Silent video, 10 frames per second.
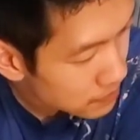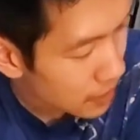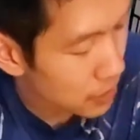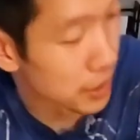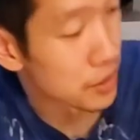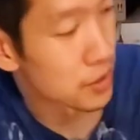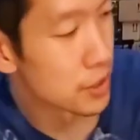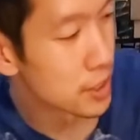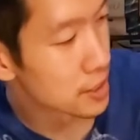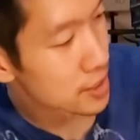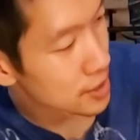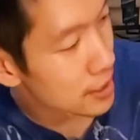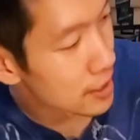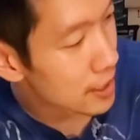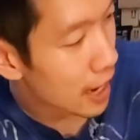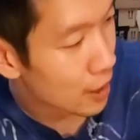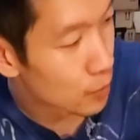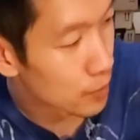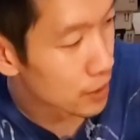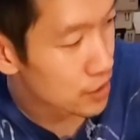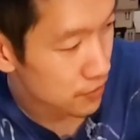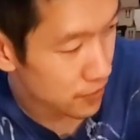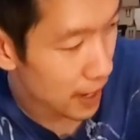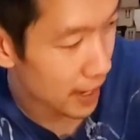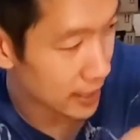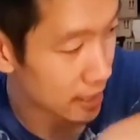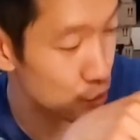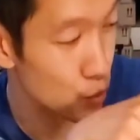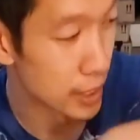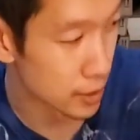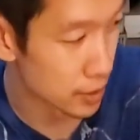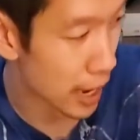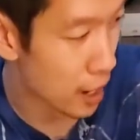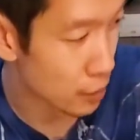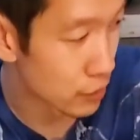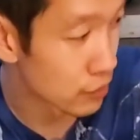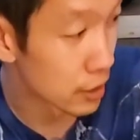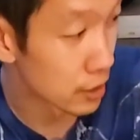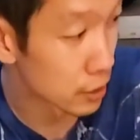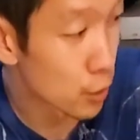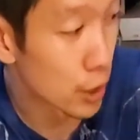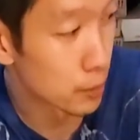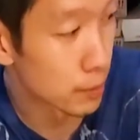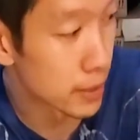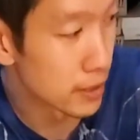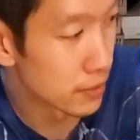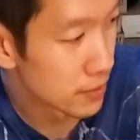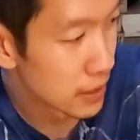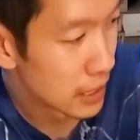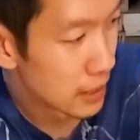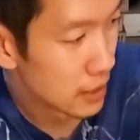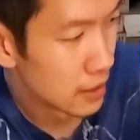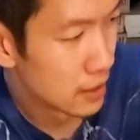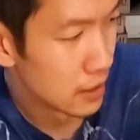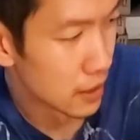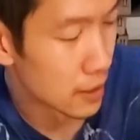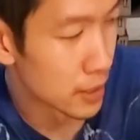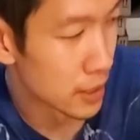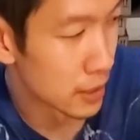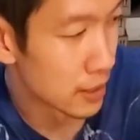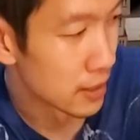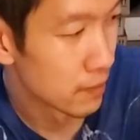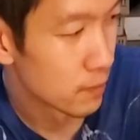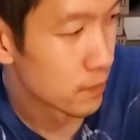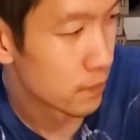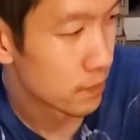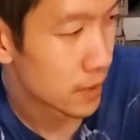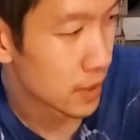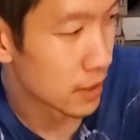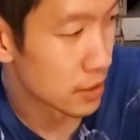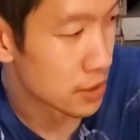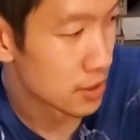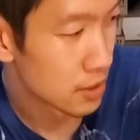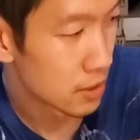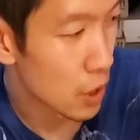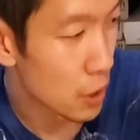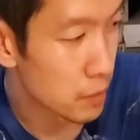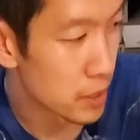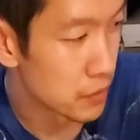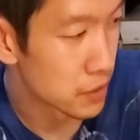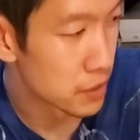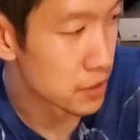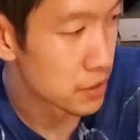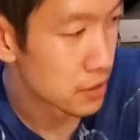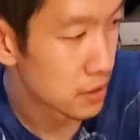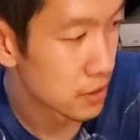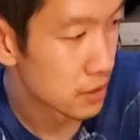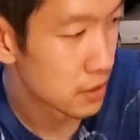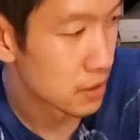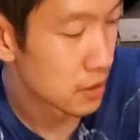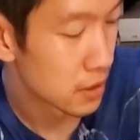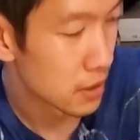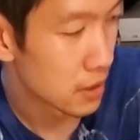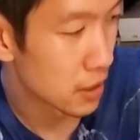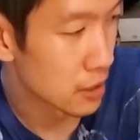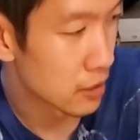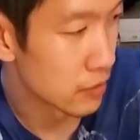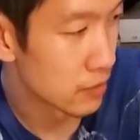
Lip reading: Okay, so you can see how much fat has rendered out of the ground beef. I mean, his ground beef is kind of,